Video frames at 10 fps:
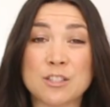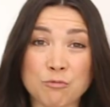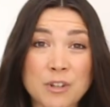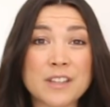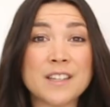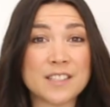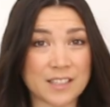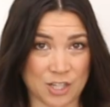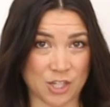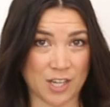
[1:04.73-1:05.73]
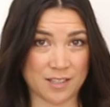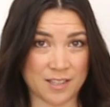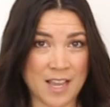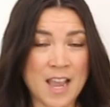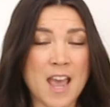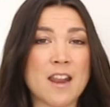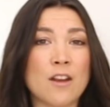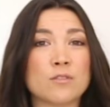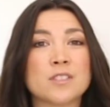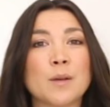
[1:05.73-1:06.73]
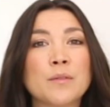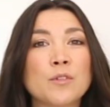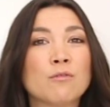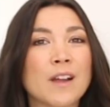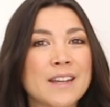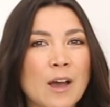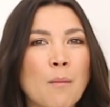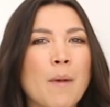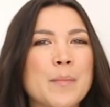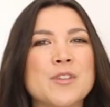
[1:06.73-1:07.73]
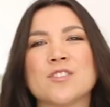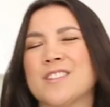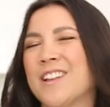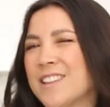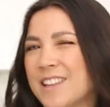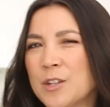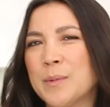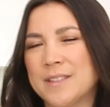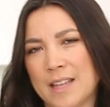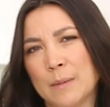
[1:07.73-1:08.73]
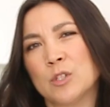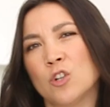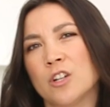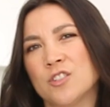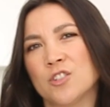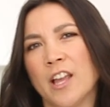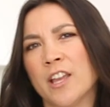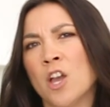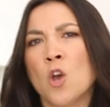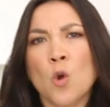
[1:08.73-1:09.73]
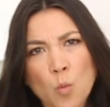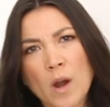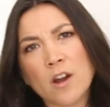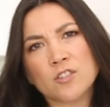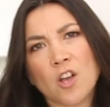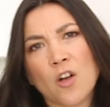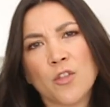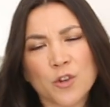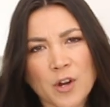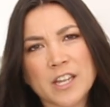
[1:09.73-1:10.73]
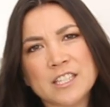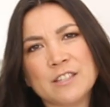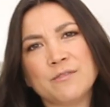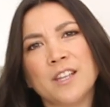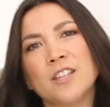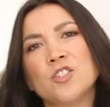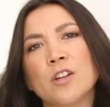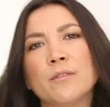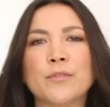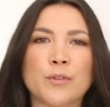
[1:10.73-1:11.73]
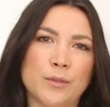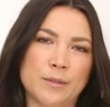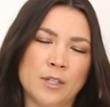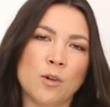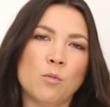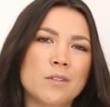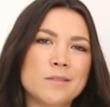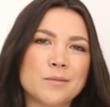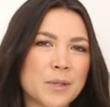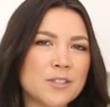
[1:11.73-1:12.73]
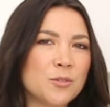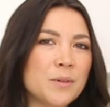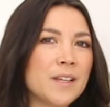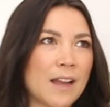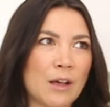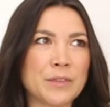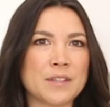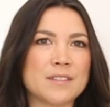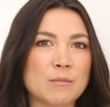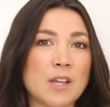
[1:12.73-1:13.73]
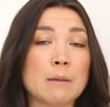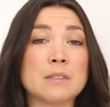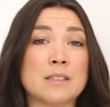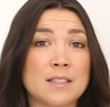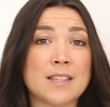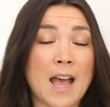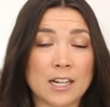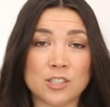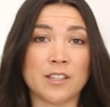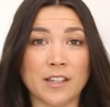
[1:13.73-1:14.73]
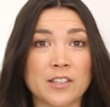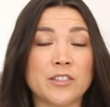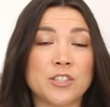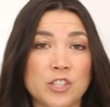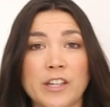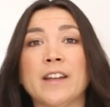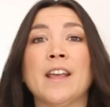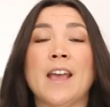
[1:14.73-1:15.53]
It's really delicious, and I know some of you right now might be just a little bit skeptical because you're like, where's all the crazy vegan junk food? Well, we do eat healthy sometimes, and this is actually like a legit